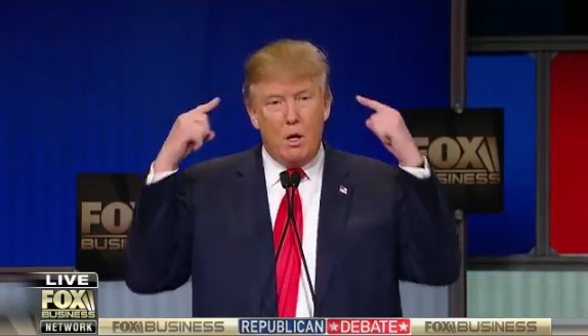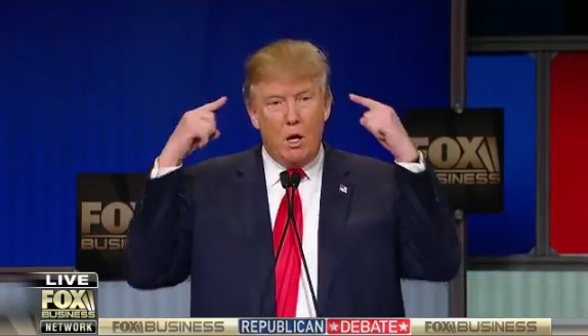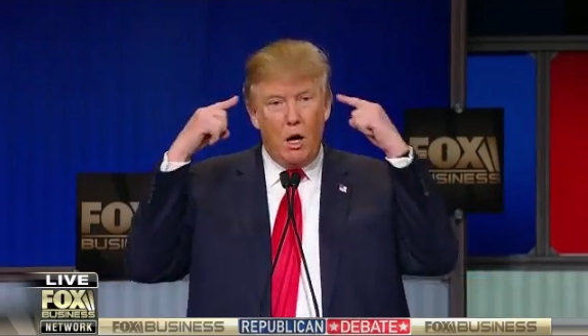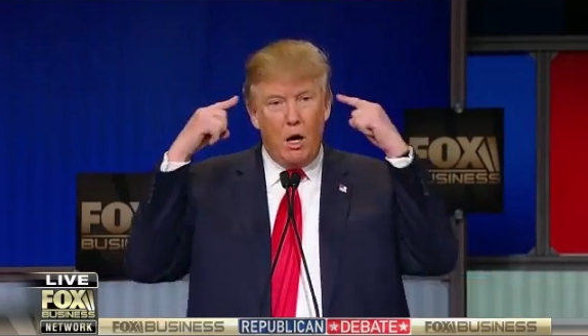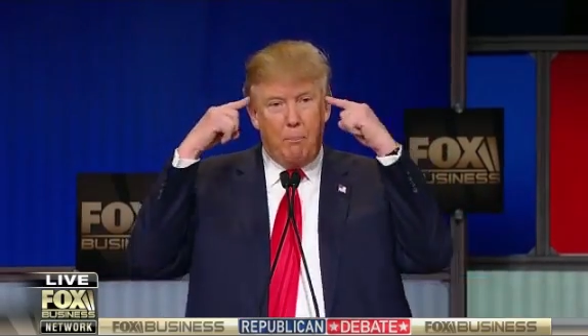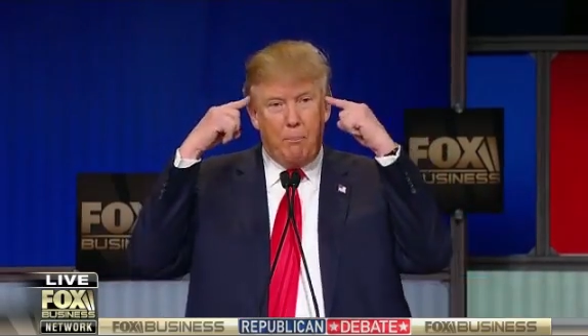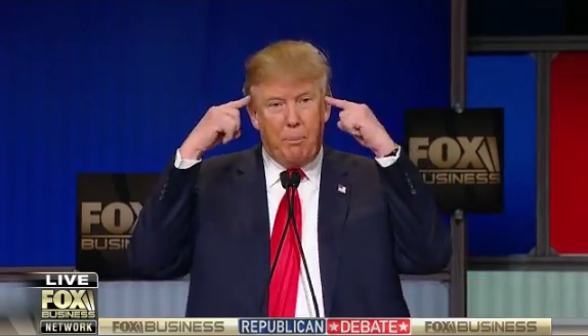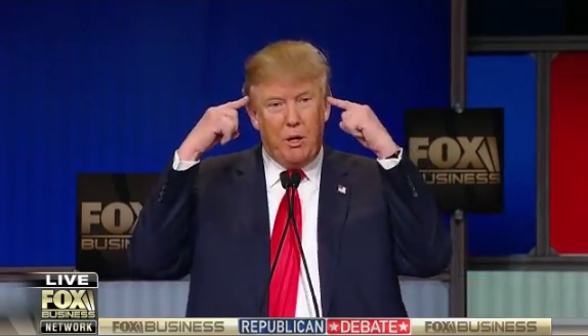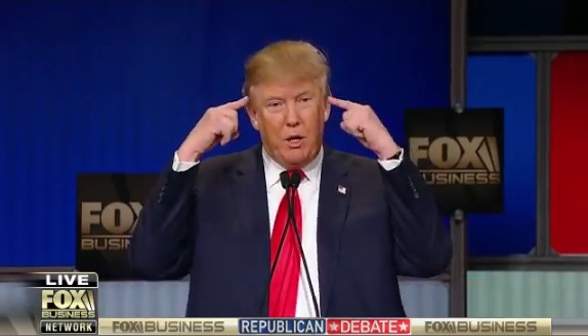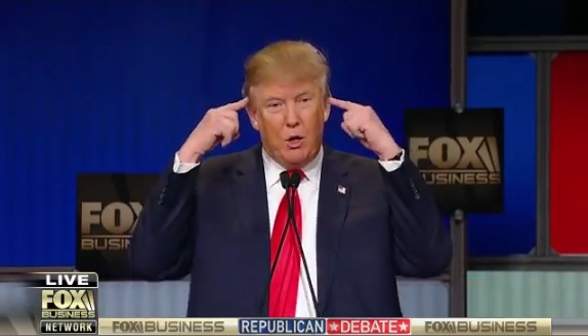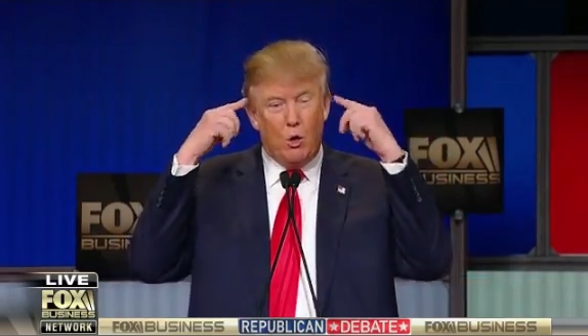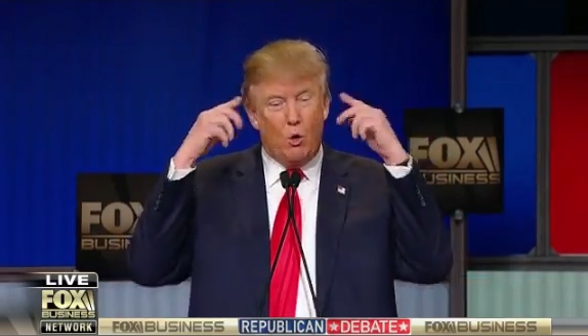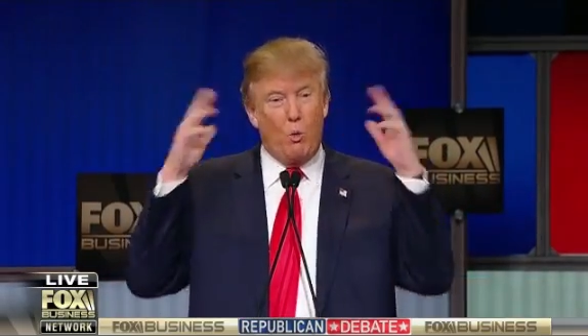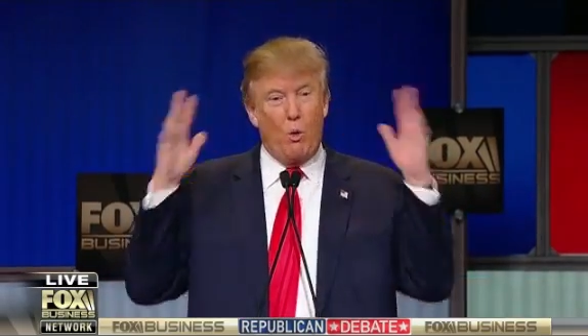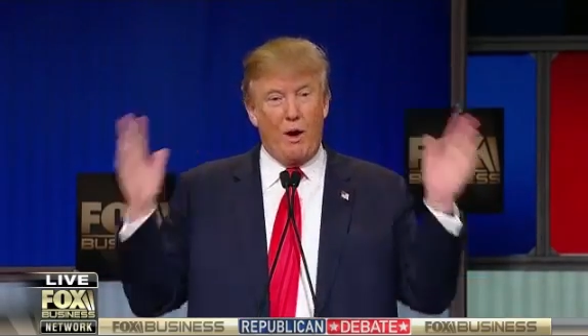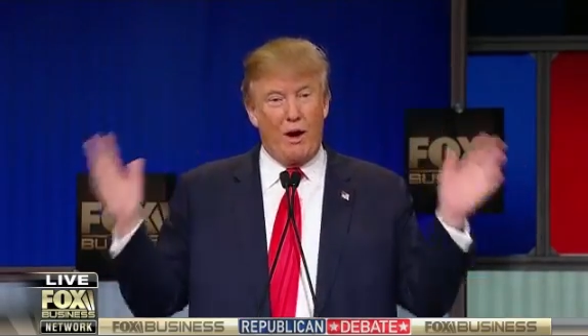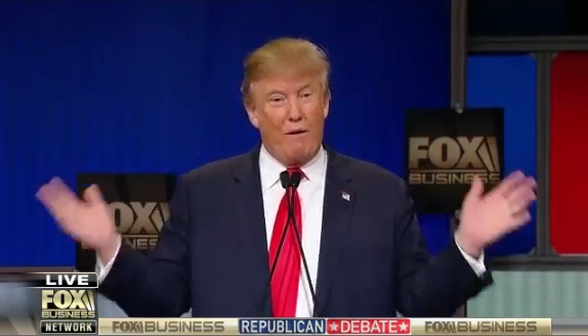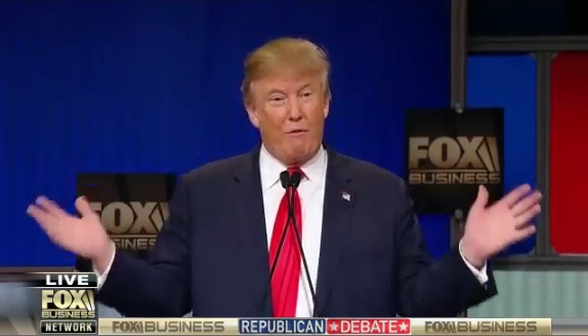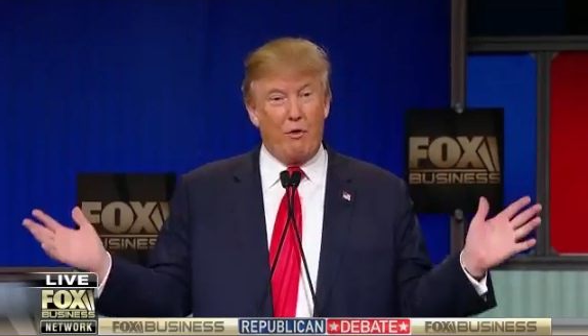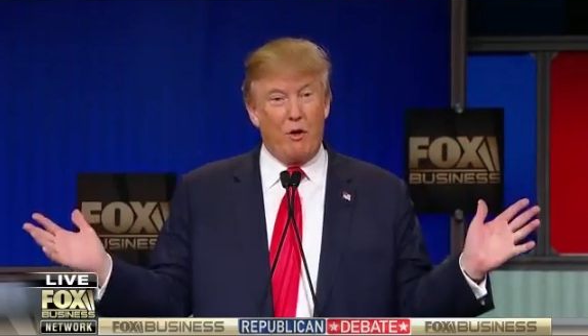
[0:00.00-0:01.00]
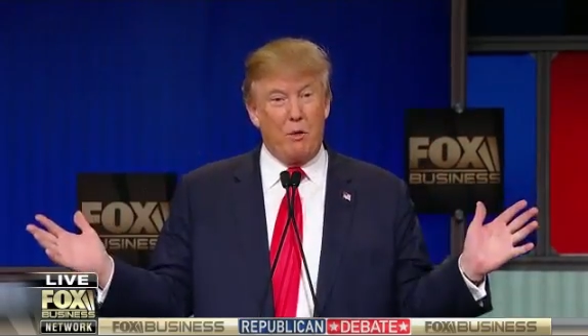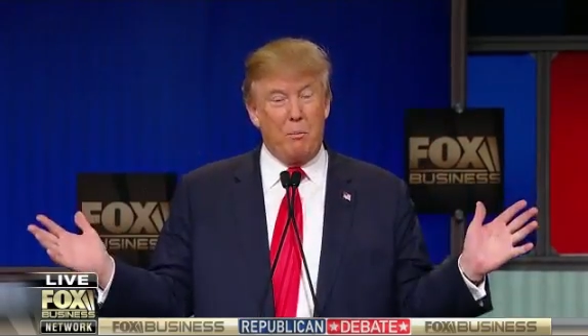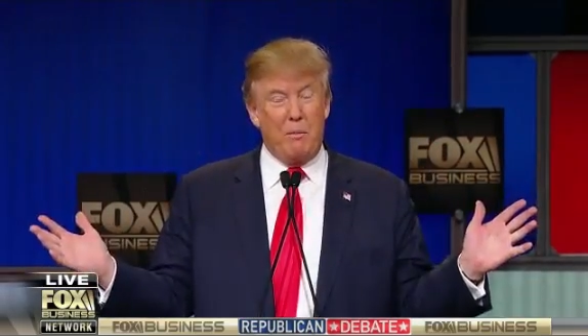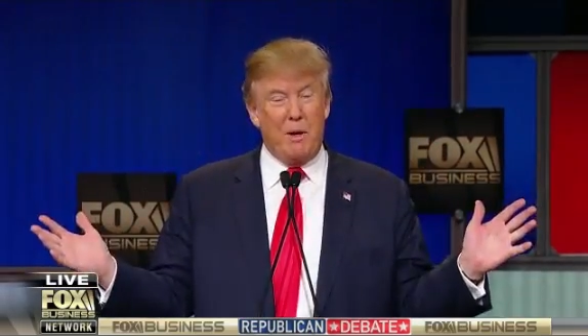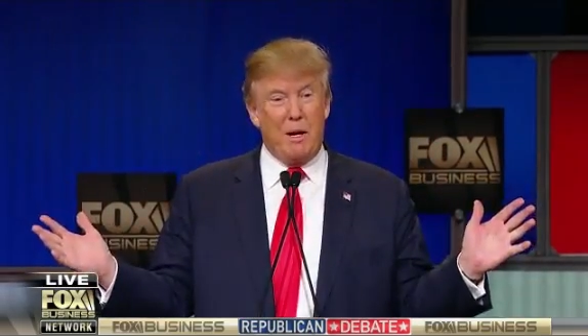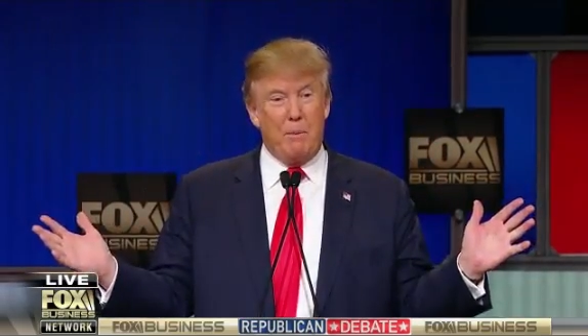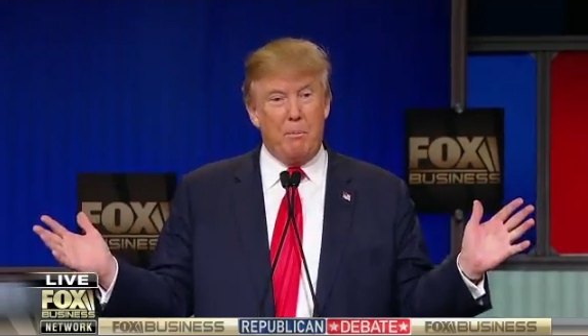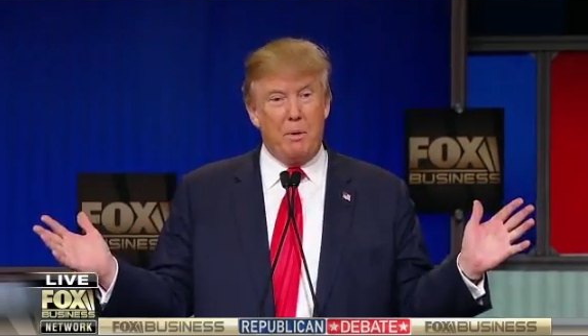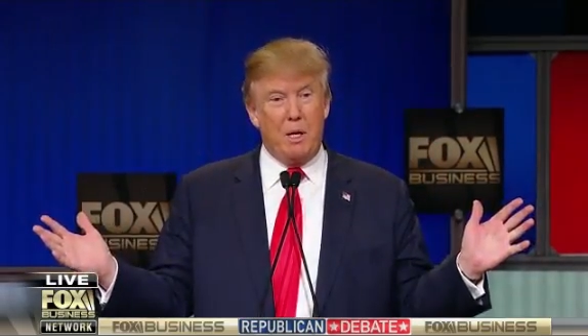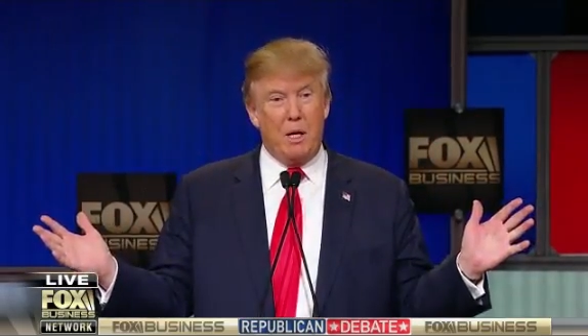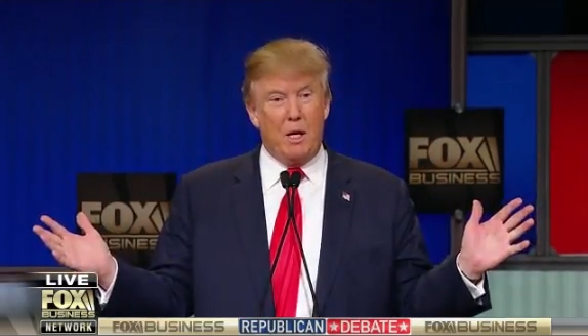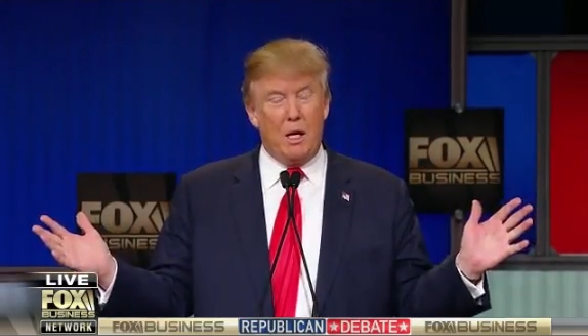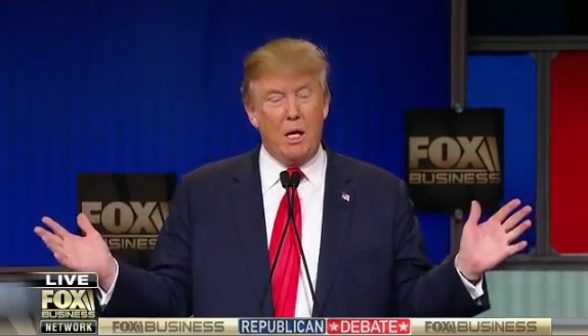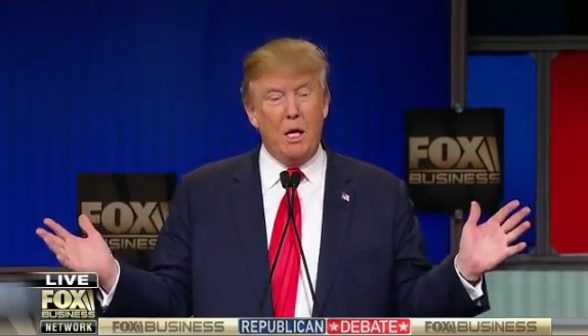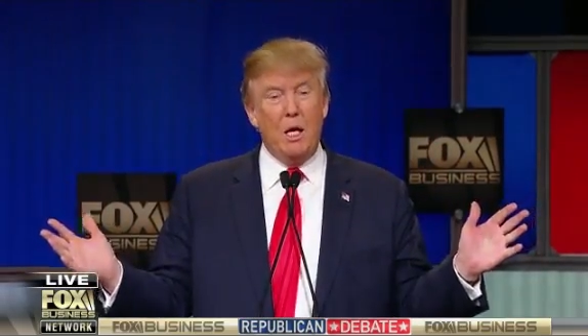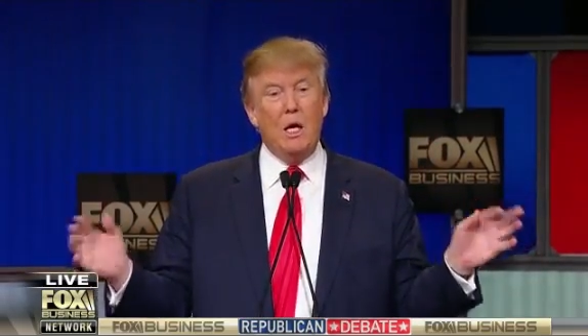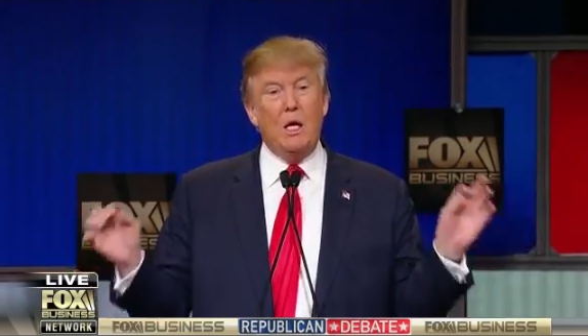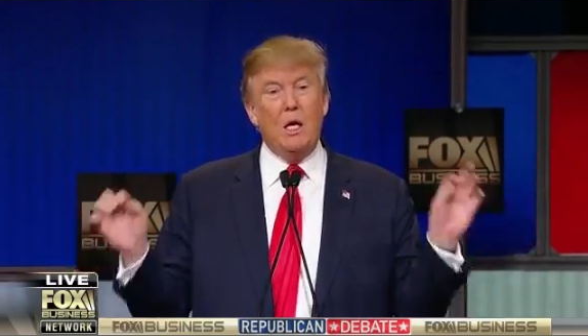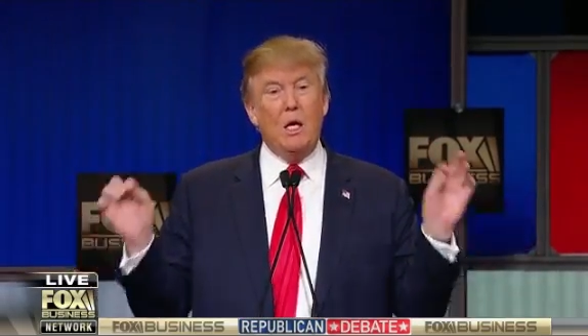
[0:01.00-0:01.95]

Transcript: up here, whatever it may be,